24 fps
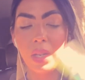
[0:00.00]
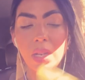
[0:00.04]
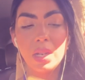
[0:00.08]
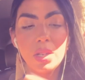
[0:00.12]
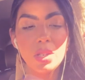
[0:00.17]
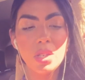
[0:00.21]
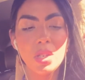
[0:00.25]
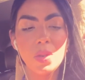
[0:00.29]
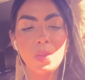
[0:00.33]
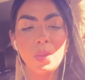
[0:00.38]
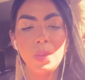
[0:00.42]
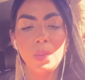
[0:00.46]

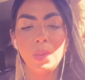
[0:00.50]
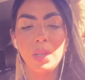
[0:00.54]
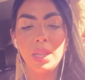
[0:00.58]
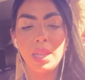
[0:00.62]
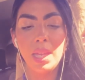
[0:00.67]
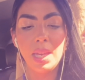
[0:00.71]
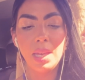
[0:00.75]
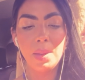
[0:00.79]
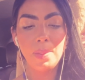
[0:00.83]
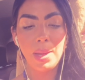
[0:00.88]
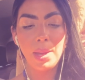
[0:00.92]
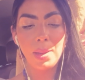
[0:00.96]
So when we
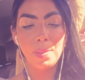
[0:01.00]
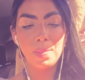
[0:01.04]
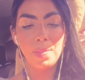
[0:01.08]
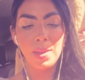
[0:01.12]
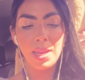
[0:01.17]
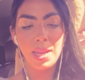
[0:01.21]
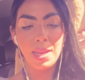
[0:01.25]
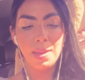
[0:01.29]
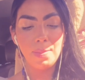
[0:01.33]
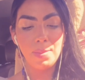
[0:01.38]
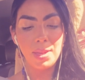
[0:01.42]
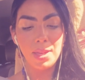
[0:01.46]
think about
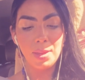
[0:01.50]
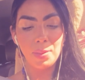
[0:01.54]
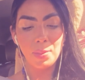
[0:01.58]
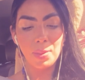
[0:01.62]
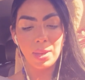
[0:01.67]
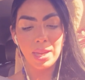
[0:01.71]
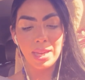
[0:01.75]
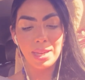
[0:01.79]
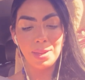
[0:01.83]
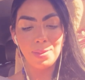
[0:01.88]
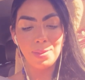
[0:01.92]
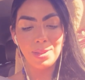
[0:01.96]
baby,
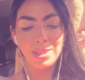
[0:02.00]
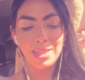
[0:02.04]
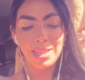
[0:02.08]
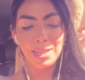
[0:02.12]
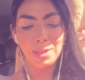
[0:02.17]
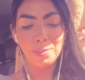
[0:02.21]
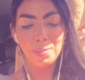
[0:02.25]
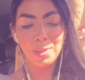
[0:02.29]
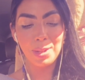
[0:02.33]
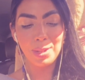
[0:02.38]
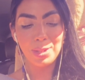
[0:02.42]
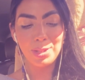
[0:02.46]
right, we think
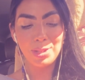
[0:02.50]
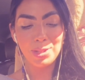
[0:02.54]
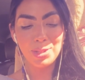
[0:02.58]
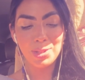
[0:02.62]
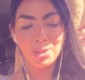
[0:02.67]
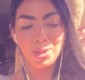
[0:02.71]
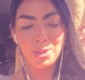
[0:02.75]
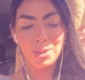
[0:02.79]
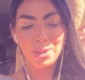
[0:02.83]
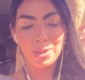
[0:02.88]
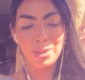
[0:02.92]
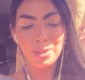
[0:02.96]
about a
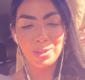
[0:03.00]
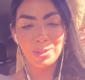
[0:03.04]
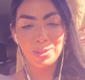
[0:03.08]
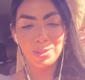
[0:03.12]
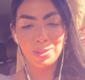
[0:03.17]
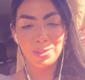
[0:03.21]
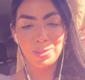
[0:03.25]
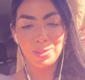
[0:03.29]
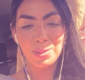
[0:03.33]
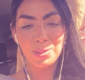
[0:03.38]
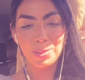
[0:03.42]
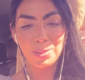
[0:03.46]
dog.
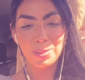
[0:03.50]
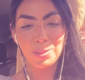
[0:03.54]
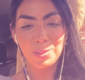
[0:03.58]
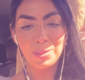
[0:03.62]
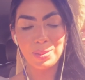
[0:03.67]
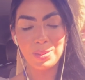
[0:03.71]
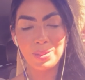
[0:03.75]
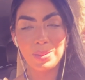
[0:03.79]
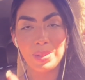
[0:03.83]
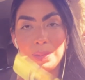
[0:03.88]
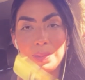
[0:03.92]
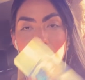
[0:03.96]

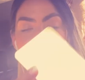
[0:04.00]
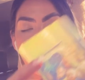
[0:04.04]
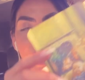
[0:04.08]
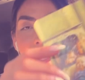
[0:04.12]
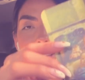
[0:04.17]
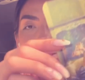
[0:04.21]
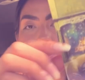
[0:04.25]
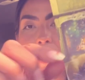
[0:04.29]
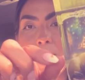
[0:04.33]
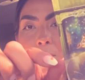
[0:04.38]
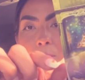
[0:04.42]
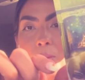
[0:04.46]
Oh, and we think
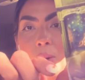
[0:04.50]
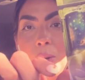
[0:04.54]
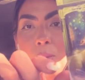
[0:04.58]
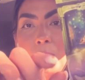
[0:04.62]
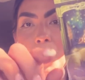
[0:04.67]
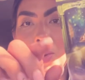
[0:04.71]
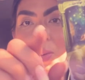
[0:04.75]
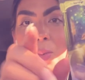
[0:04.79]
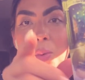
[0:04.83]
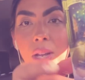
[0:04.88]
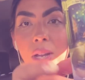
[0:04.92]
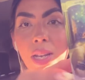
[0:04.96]
about
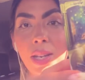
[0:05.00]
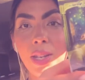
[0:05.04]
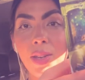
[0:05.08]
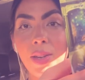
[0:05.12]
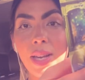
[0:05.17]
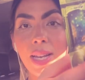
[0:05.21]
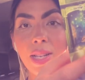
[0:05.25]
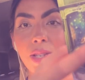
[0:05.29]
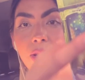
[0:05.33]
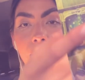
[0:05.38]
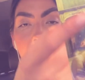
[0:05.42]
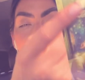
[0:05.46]
111. You
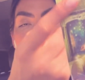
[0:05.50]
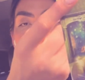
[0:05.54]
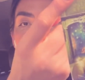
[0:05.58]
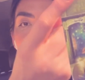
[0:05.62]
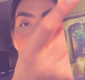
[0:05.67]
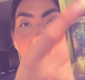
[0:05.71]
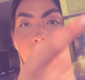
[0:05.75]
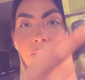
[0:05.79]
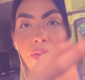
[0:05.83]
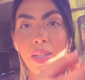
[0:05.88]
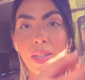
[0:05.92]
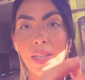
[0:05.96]
guys are
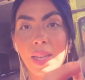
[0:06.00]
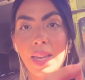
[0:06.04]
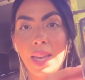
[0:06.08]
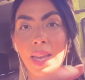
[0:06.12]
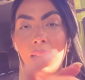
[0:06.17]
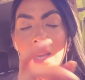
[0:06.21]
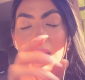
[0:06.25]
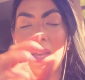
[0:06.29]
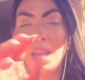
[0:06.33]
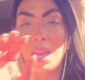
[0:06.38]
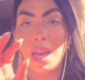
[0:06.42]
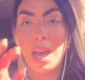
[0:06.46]
actively
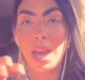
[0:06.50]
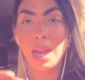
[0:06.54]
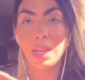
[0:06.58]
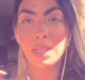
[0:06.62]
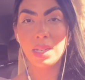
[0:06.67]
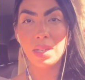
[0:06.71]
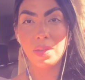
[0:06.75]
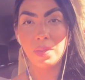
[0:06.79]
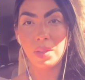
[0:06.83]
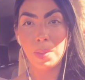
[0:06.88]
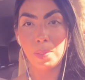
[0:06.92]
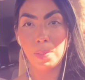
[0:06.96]

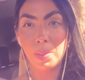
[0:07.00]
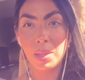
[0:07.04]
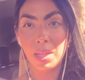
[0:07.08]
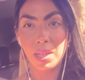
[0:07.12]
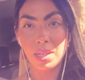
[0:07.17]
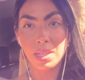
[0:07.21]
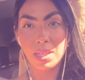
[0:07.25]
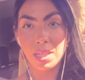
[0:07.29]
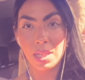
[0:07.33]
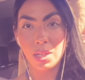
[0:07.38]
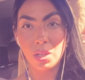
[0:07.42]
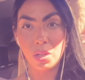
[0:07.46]

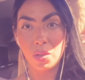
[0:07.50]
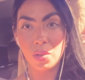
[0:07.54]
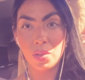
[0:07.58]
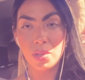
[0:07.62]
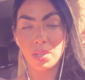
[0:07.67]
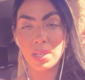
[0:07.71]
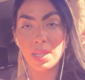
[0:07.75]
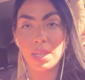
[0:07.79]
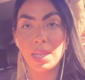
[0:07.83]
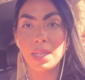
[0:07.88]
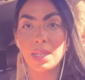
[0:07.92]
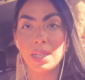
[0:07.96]
planting new
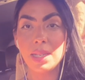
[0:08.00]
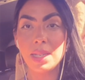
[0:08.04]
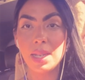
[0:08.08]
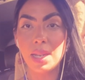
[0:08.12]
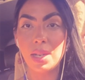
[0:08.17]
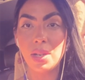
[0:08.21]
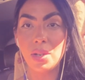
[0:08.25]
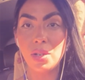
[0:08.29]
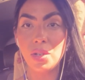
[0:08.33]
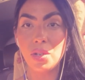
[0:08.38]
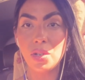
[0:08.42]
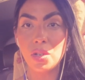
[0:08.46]
seeds in
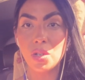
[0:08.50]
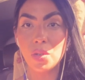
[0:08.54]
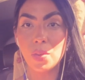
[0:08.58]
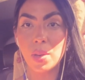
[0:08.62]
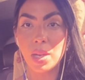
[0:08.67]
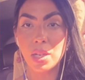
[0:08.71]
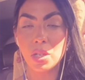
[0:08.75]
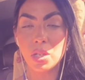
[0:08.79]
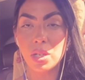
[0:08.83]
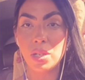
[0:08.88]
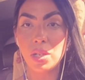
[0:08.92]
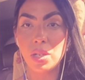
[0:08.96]
a new
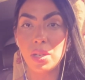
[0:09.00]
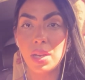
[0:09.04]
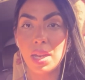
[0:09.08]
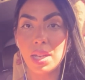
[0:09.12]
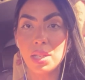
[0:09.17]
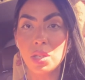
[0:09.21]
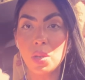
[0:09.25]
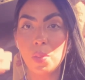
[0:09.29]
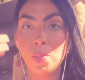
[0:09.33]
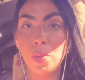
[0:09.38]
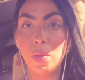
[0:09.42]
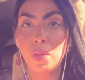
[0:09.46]
direction. You
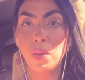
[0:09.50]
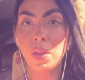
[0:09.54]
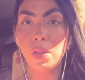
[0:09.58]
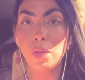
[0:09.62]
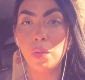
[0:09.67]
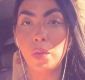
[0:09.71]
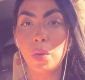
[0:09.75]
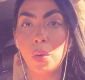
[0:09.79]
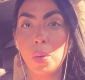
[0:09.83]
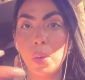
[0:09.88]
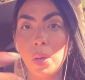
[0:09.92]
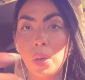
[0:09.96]
guys are moving
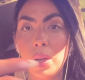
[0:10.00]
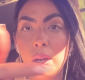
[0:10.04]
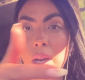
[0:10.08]
forward.